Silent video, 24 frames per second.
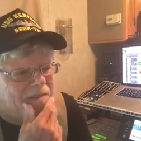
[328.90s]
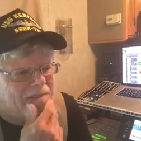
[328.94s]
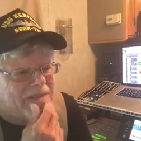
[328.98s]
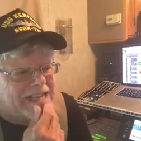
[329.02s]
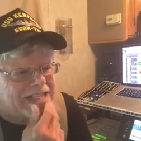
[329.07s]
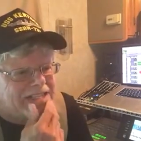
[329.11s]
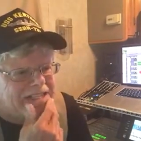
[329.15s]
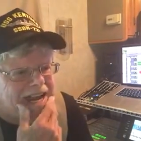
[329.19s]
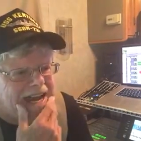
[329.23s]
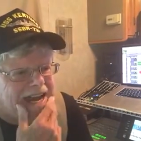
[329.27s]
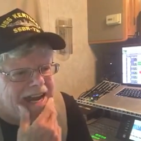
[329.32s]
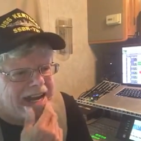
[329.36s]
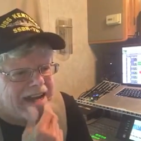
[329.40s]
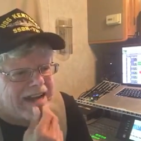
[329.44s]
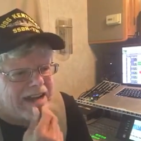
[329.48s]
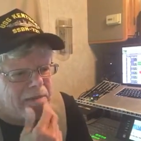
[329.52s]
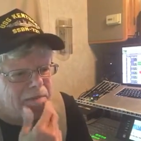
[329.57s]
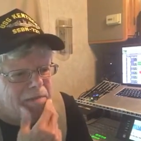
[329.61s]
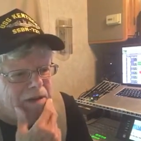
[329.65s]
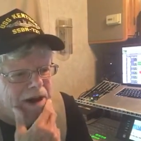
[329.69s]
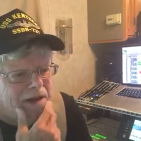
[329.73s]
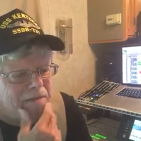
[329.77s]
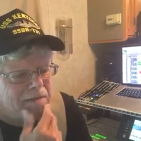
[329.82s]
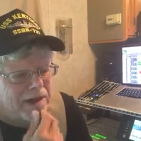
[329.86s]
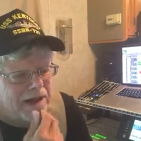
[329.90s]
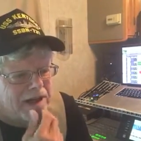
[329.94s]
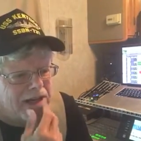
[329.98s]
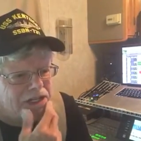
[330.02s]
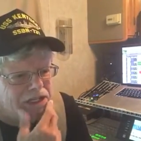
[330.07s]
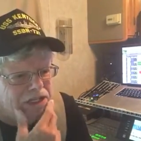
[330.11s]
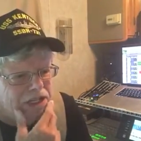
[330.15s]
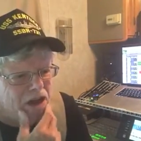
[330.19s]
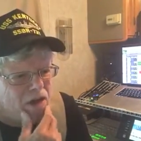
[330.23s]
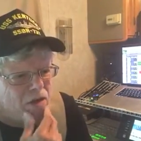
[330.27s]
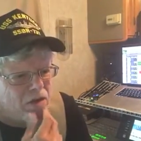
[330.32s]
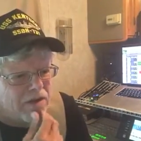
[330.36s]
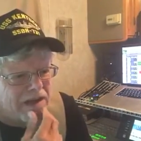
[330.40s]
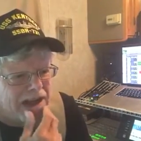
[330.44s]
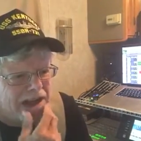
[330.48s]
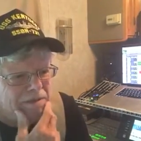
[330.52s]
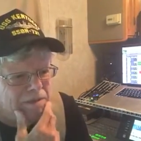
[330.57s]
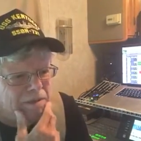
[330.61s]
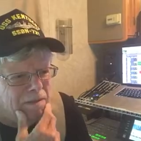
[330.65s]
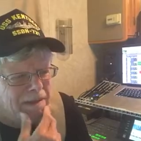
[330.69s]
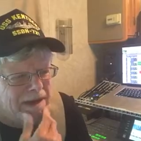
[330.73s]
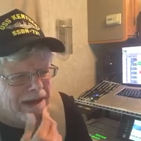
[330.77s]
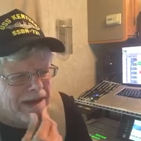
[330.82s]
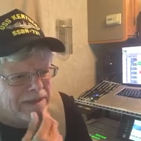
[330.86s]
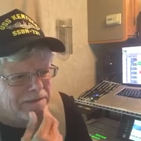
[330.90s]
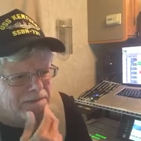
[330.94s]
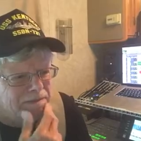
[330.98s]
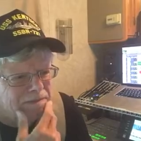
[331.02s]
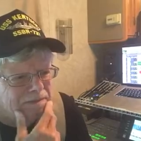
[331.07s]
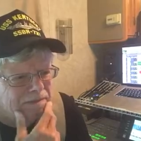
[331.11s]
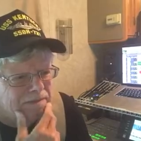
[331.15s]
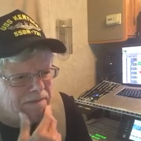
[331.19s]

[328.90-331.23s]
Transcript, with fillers: that's kind of how Potbelly Stove came about.